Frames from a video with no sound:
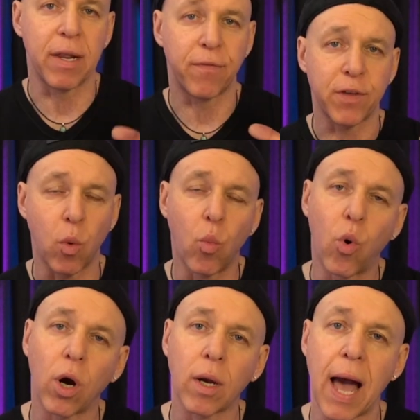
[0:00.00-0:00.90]
If you
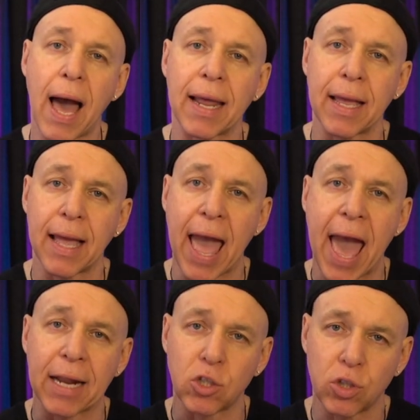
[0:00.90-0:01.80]
work on it
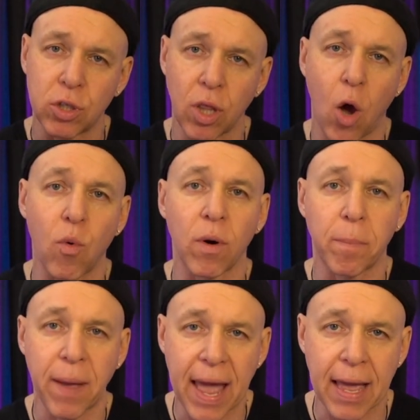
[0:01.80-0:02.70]
at a slower
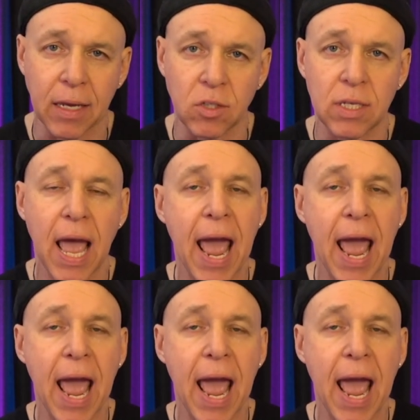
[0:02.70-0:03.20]
pace